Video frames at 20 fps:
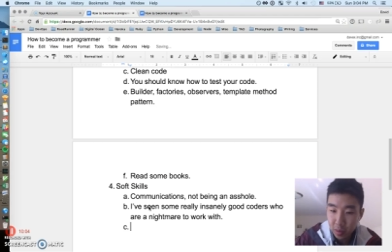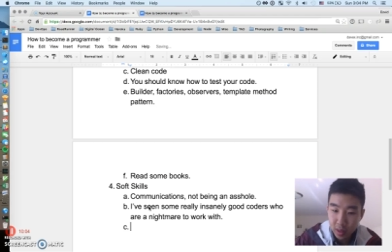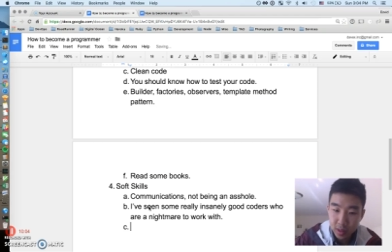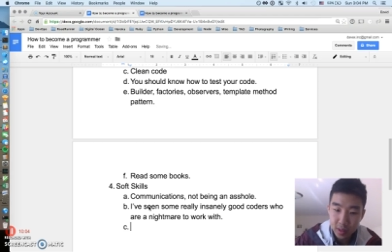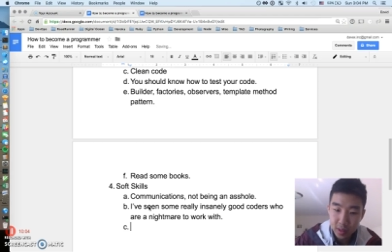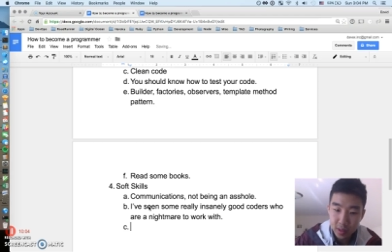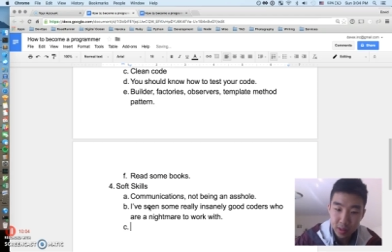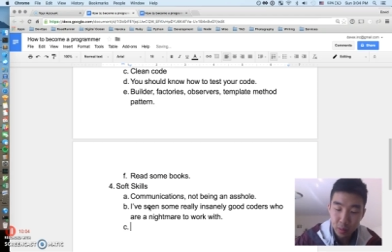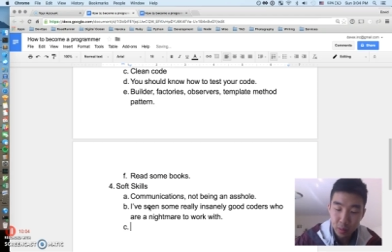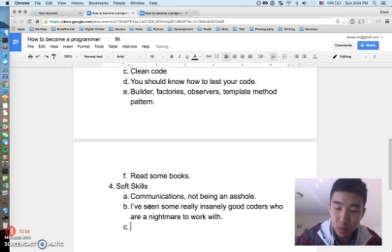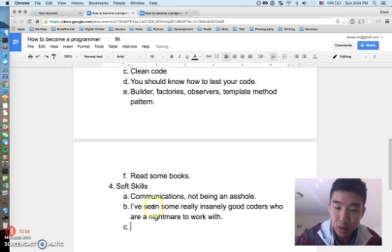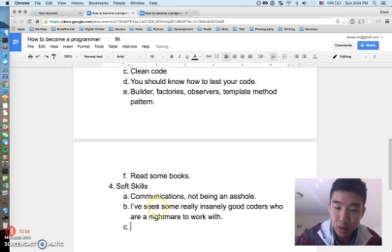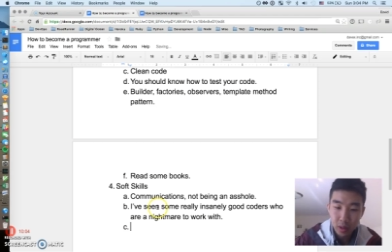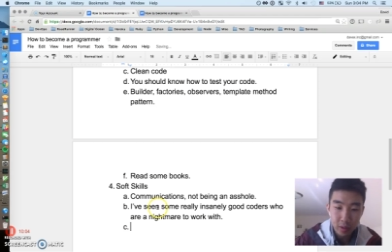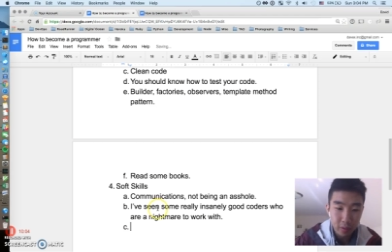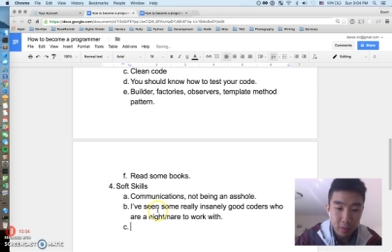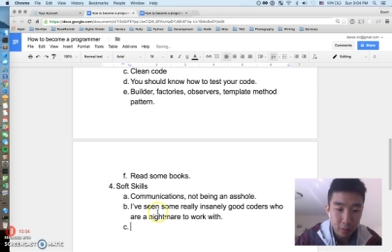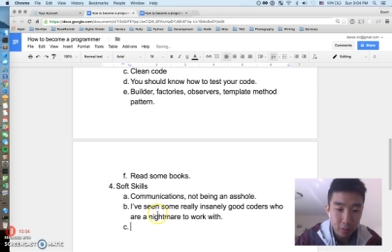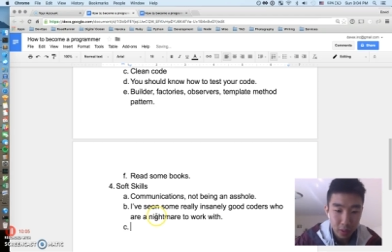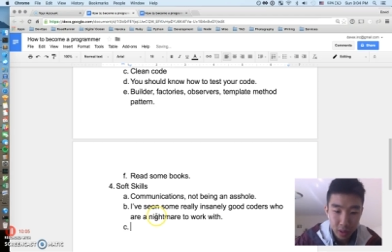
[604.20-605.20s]
this just
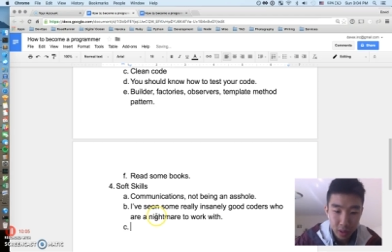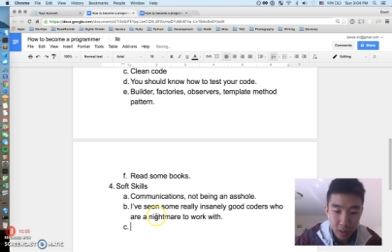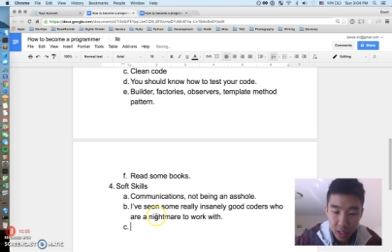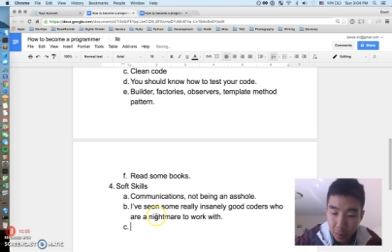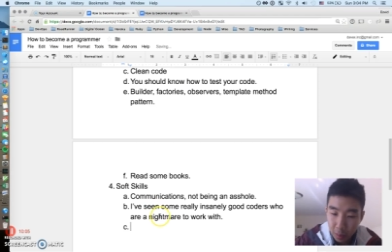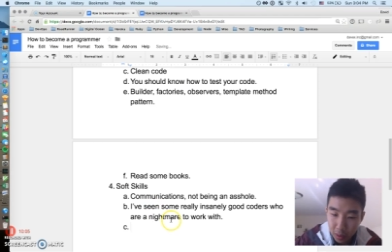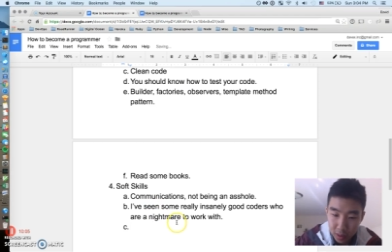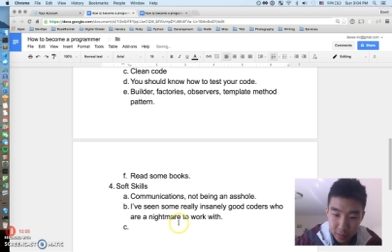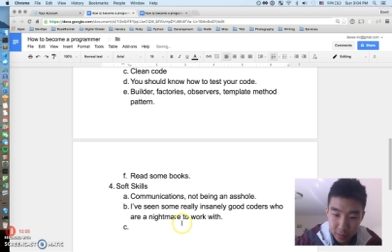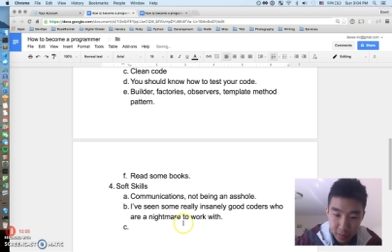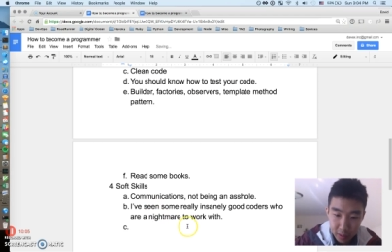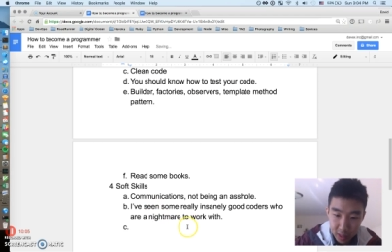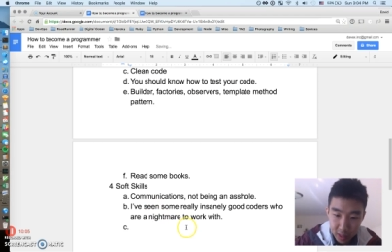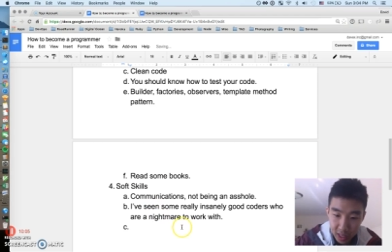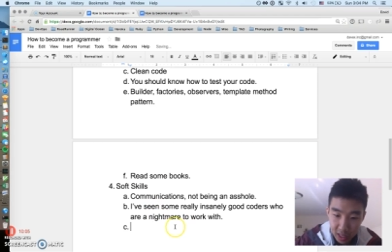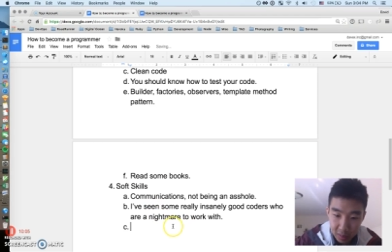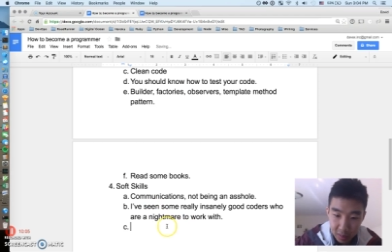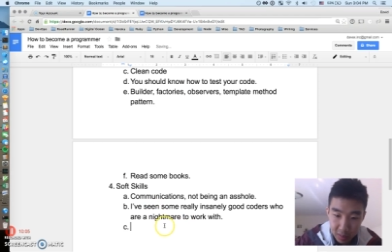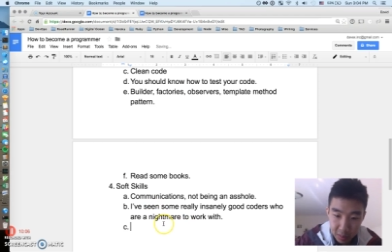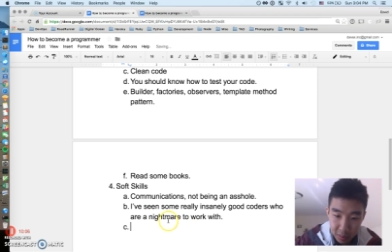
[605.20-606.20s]
working with a couple different
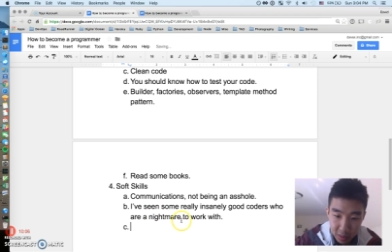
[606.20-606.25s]
teams,